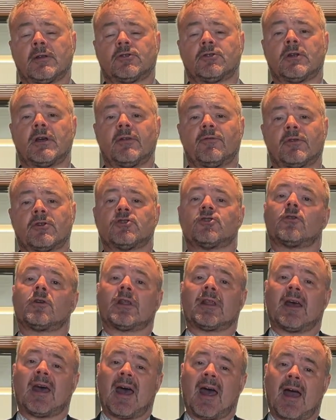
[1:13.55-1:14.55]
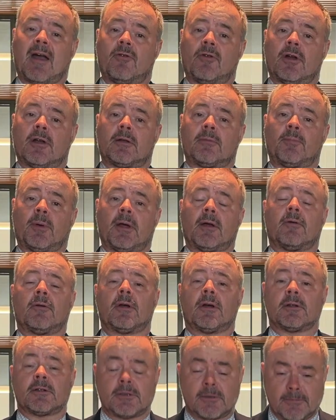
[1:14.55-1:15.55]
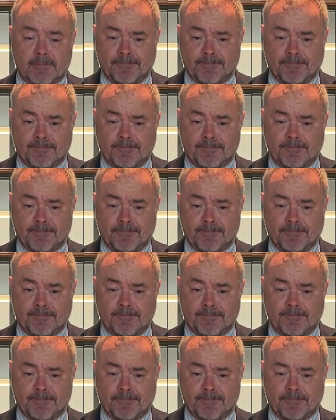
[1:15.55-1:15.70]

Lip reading: even during the arid periods.